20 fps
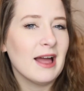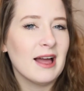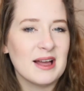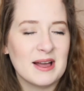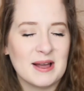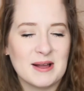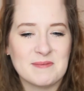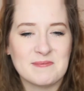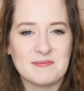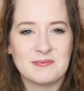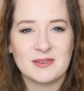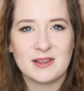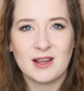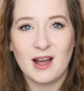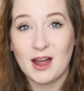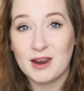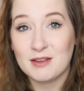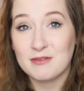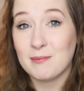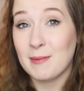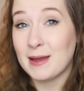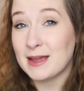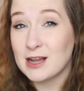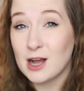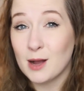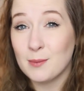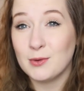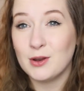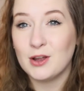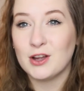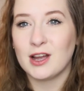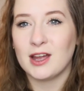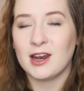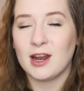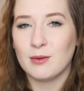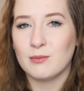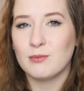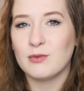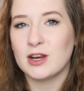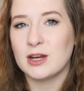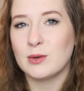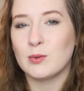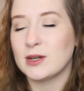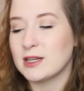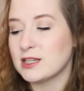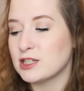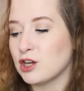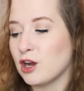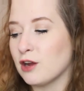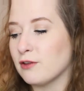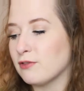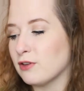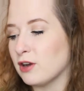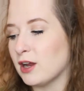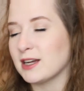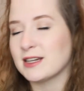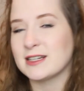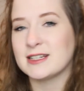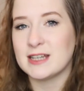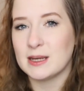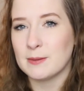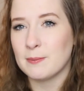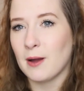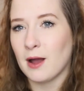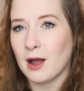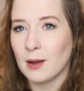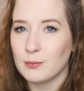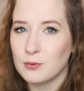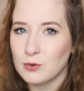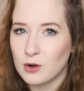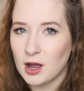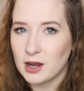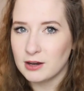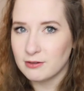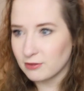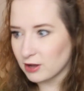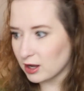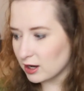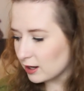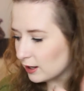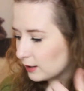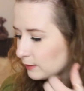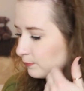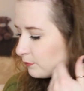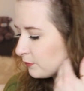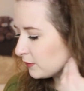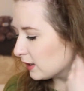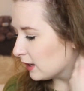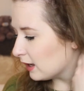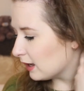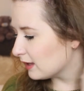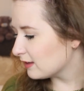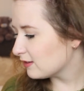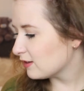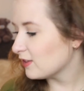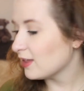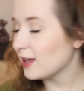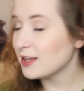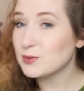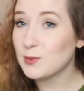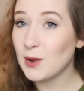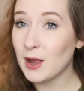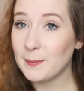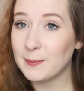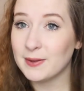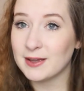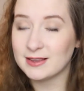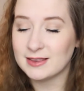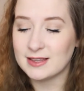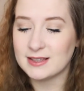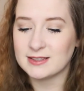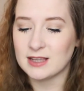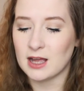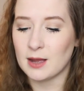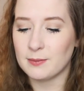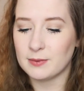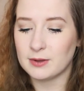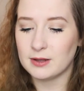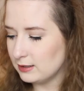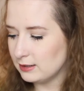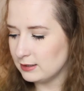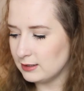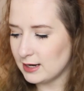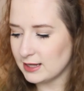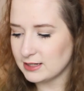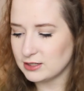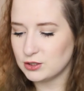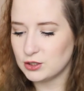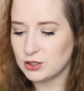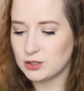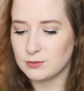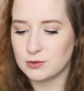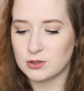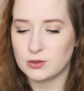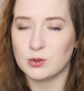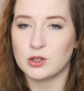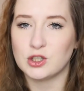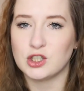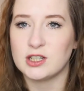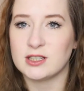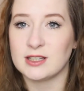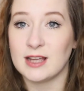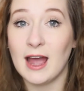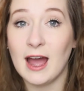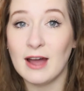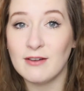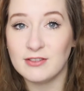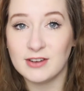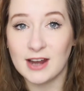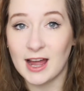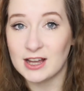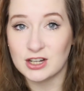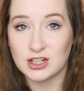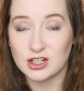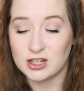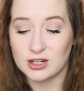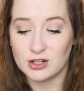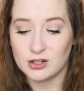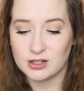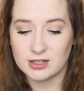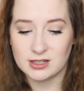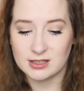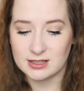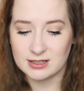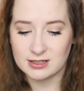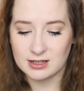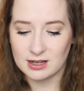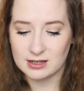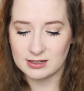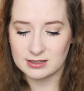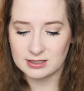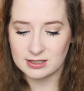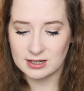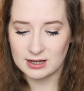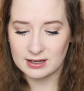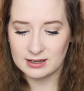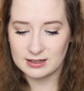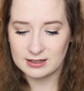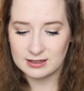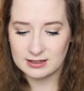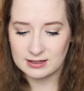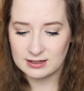um, kind of makeup look, and I'm really wanting to go for like a deep purple kind of colour. So that's why I picked this up. Let's do some swatches. I haven't actually looked at these colours yet.